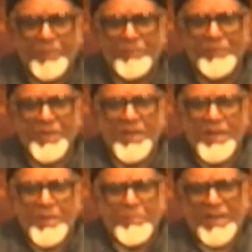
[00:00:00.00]

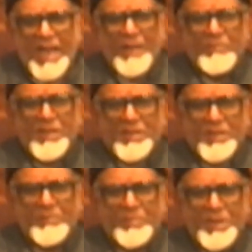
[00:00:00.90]
preamble. But
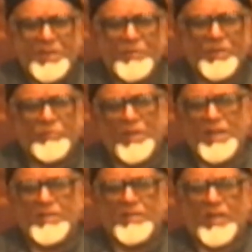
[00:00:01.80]
I am just
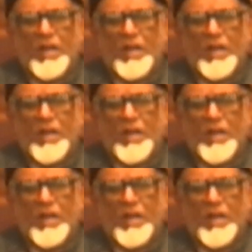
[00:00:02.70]
completing with